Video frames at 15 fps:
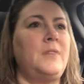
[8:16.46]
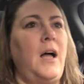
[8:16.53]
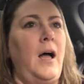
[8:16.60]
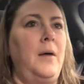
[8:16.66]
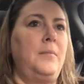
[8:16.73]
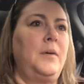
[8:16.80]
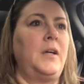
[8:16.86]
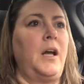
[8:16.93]

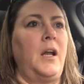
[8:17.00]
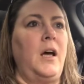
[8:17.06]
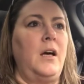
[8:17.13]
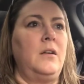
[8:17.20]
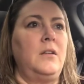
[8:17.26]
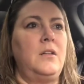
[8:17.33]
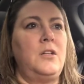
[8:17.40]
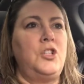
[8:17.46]
I'm
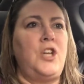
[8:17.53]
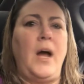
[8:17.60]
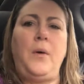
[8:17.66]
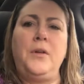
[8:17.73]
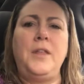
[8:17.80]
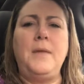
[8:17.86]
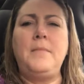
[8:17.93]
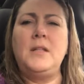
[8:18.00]
gonna check
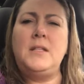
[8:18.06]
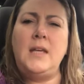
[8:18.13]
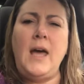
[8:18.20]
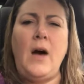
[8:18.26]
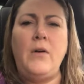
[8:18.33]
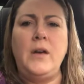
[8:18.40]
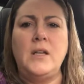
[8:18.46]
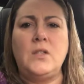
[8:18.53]
with him and see
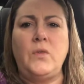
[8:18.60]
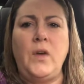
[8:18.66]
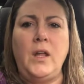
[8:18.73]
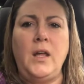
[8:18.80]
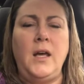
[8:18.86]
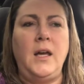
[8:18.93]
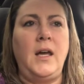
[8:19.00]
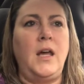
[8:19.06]
how he's
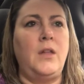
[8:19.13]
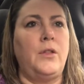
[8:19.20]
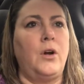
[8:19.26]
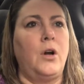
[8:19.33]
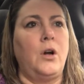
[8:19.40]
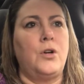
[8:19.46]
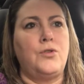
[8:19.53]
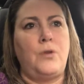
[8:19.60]
feeling.
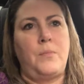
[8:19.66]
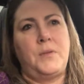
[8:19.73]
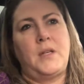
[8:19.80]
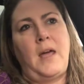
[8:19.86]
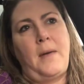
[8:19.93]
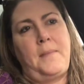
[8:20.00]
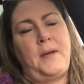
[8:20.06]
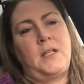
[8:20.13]
Either shrimp
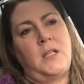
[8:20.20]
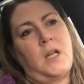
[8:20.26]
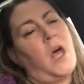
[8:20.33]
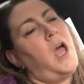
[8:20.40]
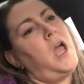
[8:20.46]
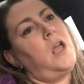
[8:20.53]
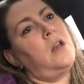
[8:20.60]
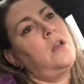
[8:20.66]
scampi
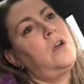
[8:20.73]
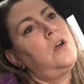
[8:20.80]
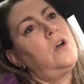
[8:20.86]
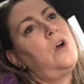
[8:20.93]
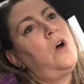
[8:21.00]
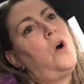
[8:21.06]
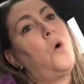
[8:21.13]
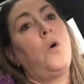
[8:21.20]
tonight
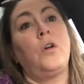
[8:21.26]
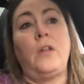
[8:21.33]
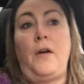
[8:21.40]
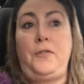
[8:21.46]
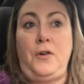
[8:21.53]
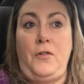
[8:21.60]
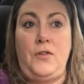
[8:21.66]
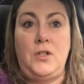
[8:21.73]
or
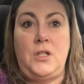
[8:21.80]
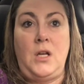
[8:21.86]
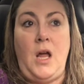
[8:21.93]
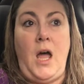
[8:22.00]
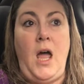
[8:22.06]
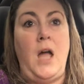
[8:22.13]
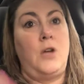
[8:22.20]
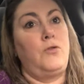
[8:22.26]
leftovers
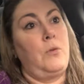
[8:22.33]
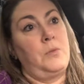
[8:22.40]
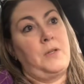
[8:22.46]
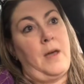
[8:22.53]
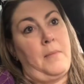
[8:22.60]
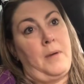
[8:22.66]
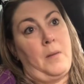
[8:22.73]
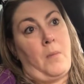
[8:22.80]
tonight and shrimp
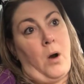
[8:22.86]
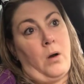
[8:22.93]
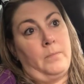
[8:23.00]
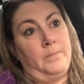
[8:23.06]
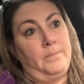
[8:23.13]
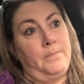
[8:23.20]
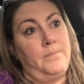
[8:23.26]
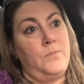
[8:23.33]
scampi tomorrow.
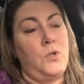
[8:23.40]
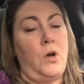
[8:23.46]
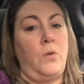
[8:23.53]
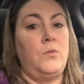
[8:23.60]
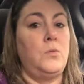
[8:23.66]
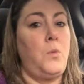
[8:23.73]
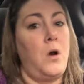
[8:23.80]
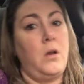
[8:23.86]
So
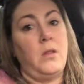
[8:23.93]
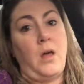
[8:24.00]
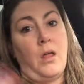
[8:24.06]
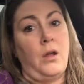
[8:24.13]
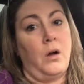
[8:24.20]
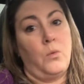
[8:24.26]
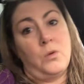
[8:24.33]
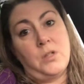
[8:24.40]
it's one or the
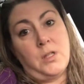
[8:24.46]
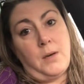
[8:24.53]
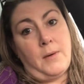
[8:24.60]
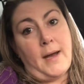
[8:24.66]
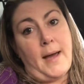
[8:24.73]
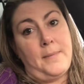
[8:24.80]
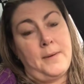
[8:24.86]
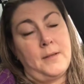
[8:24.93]
other. We'll see what
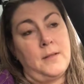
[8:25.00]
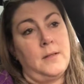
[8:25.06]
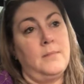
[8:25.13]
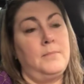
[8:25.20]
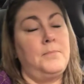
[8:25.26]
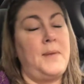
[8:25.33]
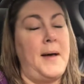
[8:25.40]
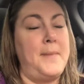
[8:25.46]
happens.
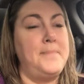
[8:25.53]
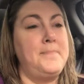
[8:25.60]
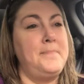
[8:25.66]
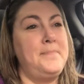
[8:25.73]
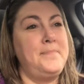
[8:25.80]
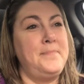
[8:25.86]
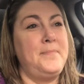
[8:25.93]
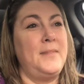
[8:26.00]
But
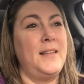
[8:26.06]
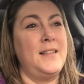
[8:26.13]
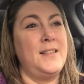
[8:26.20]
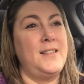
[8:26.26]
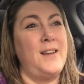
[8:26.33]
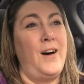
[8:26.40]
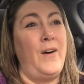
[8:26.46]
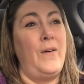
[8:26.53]

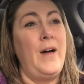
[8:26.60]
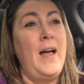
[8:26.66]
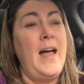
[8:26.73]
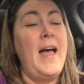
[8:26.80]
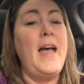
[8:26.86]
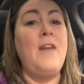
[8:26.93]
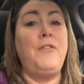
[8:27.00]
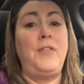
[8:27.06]
so
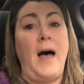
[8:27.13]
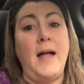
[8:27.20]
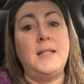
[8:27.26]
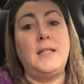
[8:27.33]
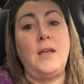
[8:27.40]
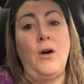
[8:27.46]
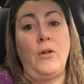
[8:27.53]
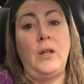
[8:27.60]
if that's
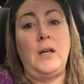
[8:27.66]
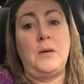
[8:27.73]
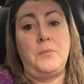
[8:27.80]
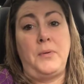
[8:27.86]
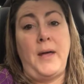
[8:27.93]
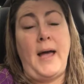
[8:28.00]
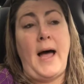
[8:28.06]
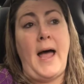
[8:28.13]
the only
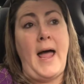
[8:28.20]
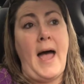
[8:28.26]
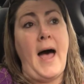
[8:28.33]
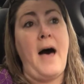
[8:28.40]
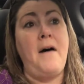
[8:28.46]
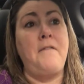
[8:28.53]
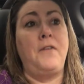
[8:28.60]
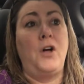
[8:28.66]
complaint I
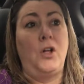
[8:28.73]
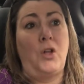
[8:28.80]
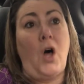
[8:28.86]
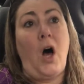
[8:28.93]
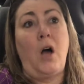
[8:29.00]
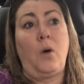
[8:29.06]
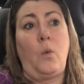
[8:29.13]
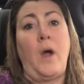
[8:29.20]
have,
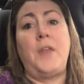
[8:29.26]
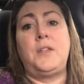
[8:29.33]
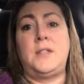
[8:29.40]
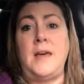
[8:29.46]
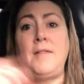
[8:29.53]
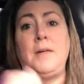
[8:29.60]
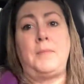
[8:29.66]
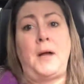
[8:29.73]
along with
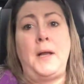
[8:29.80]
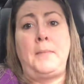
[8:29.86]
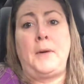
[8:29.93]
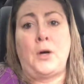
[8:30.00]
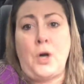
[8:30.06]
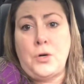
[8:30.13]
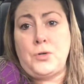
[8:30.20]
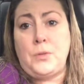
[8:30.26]
saving money on my
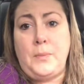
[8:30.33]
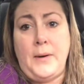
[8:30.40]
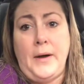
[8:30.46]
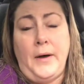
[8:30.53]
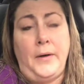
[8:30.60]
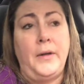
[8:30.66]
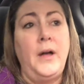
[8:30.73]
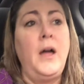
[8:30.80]
grocery
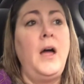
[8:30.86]
bill,